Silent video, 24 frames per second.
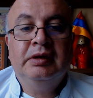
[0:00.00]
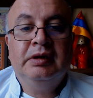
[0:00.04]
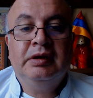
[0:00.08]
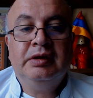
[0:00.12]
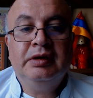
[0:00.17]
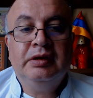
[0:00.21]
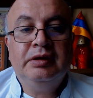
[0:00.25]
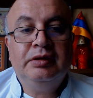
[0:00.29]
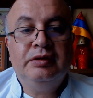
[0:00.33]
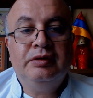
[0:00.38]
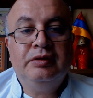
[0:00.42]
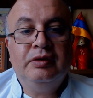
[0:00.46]

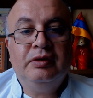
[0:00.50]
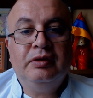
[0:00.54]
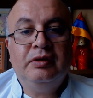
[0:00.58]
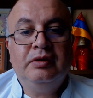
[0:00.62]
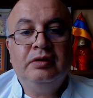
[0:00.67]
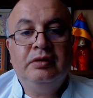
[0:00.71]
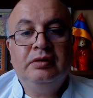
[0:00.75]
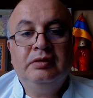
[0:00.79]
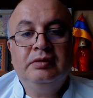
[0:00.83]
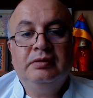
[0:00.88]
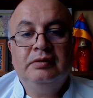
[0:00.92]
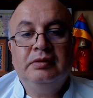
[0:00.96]

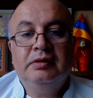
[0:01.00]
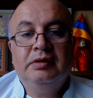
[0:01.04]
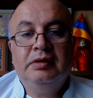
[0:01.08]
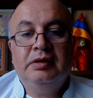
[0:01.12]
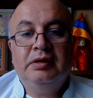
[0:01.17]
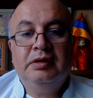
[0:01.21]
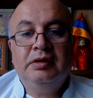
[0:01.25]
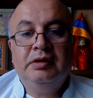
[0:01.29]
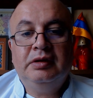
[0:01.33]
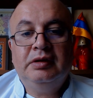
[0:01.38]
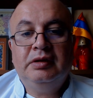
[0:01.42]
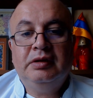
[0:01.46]
control
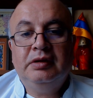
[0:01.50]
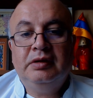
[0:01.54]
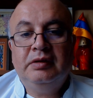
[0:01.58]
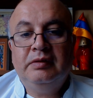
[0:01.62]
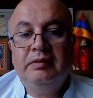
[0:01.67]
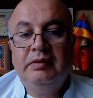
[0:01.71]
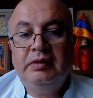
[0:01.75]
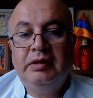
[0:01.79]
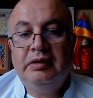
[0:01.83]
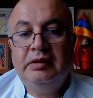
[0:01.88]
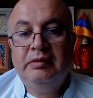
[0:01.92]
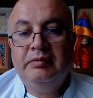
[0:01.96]

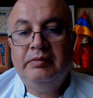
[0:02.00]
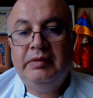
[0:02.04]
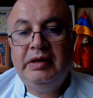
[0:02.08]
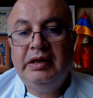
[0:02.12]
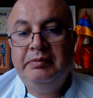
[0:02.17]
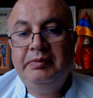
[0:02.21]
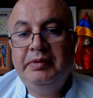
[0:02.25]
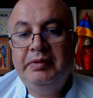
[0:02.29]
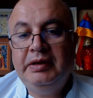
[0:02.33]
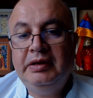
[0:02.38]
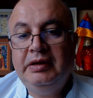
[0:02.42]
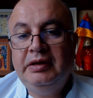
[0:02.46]
uh, and
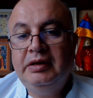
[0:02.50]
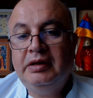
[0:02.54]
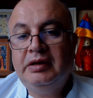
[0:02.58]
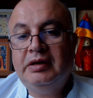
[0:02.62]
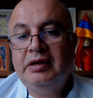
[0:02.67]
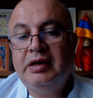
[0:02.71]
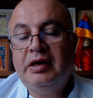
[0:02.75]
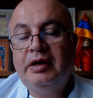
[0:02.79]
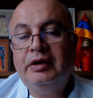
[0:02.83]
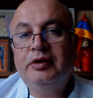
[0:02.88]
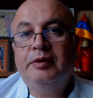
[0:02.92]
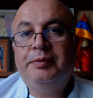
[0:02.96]
maybe the
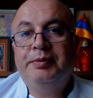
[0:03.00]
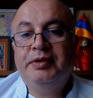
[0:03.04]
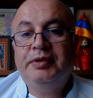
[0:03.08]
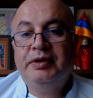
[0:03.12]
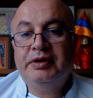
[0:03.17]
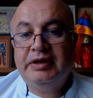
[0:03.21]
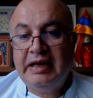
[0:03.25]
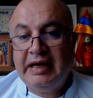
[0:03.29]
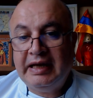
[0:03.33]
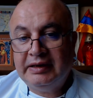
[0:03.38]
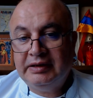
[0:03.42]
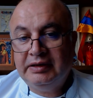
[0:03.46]

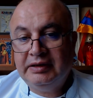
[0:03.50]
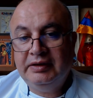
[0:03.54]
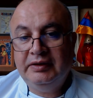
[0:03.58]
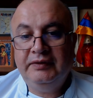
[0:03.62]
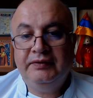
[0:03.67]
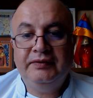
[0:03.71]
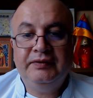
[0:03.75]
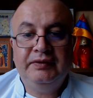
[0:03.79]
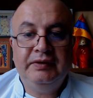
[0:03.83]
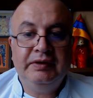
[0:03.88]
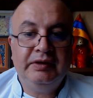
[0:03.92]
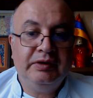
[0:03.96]

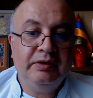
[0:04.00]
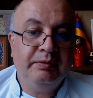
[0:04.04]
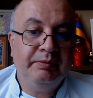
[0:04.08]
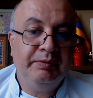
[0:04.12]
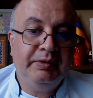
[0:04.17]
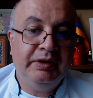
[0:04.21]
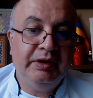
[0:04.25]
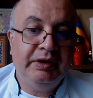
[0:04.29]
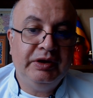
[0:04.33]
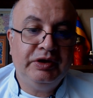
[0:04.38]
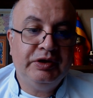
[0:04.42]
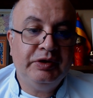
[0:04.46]
cardioprotective in
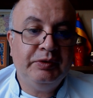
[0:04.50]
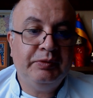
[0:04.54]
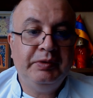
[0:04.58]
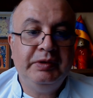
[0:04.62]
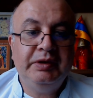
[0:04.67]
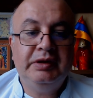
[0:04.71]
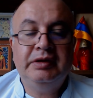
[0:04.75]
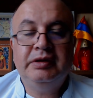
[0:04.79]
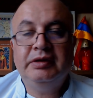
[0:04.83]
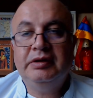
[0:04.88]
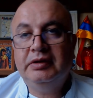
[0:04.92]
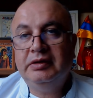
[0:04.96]
combination
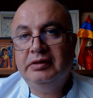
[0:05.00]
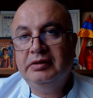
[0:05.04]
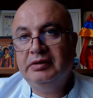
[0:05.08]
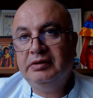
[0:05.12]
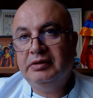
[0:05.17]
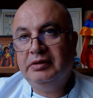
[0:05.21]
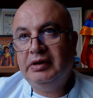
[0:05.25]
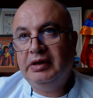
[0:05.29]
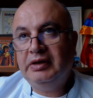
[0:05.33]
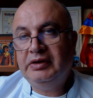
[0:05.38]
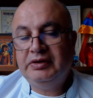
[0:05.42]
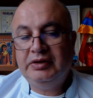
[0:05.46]
with
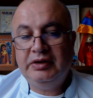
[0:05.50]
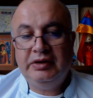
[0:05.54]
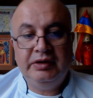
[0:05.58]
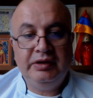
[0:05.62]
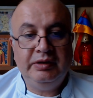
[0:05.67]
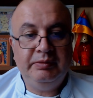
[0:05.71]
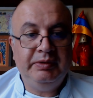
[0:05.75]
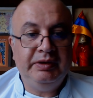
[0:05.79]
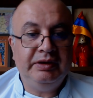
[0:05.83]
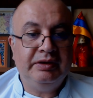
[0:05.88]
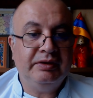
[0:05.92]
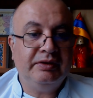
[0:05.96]
uh, ACE
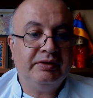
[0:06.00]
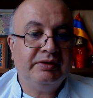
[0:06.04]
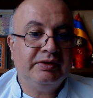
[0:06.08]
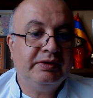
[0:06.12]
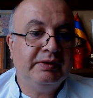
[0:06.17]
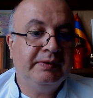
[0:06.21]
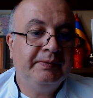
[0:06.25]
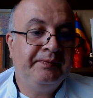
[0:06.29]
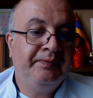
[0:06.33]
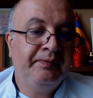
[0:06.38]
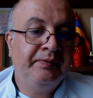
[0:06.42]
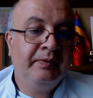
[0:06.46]

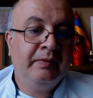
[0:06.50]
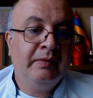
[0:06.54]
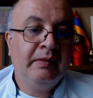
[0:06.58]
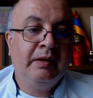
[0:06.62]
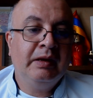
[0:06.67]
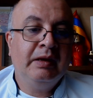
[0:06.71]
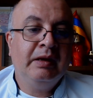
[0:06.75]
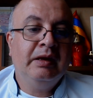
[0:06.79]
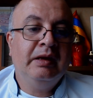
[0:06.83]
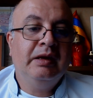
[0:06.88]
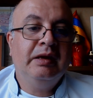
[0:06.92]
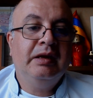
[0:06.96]
inhibitors.
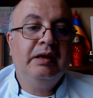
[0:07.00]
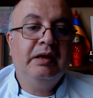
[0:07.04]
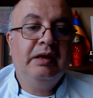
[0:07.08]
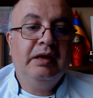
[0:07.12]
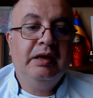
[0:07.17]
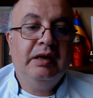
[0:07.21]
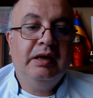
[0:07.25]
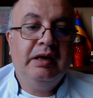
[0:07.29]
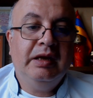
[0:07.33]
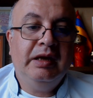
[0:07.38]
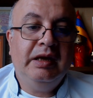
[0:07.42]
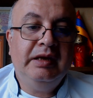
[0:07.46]

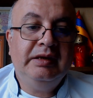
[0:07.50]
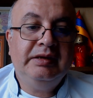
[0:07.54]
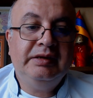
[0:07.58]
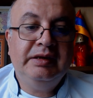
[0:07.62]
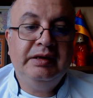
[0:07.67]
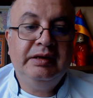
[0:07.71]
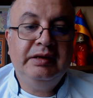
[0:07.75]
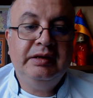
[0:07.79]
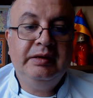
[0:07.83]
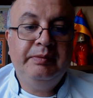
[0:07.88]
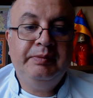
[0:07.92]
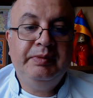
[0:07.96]
ACE
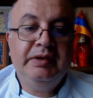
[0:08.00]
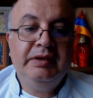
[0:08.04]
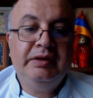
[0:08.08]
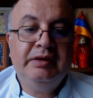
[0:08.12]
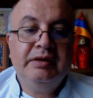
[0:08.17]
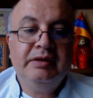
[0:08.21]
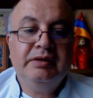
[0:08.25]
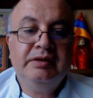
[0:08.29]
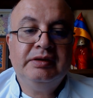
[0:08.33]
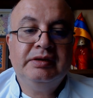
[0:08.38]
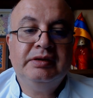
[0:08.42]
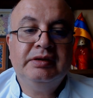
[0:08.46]

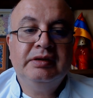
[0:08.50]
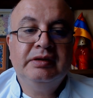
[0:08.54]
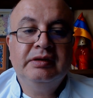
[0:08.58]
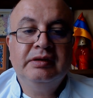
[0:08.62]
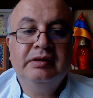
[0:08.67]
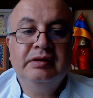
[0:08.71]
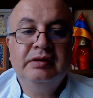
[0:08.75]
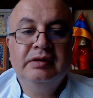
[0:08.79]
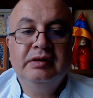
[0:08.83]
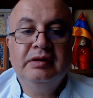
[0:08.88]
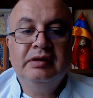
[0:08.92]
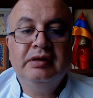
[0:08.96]
inhibitors
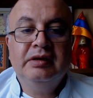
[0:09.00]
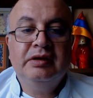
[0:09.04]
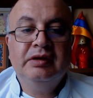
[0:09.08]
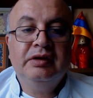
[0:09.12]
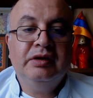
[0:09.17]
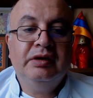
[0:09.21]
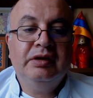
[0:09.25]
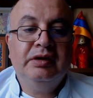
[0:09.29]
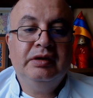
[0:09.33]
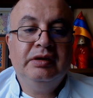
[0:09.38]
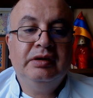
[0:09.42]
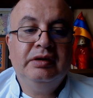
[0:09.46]

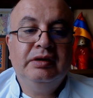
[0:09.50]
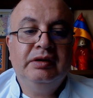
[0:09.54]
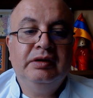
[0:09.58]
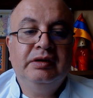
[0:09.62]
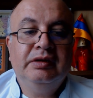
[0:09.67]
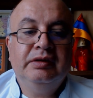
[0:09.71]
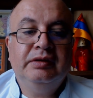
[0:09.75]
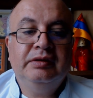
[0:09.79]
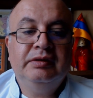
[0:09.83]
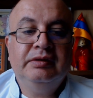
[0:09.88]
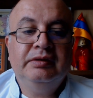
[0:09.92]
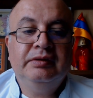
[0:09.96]

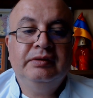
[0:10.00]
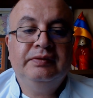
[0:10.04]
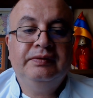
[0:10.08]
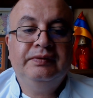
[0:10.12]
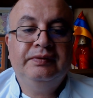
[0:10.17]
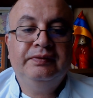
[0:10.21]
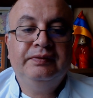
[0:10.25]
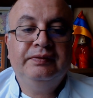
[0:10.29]
uh,